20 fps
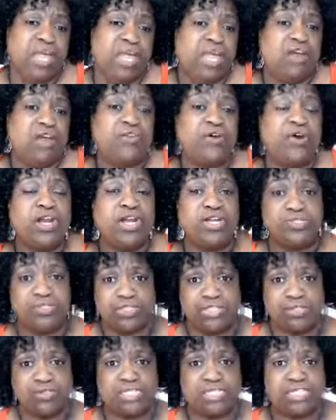
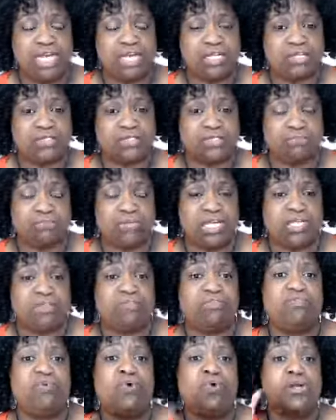$430 a month
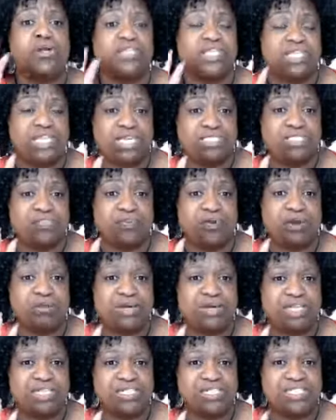for the next 4
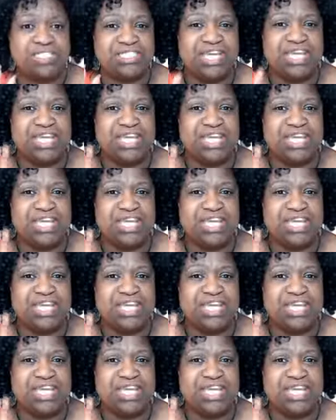months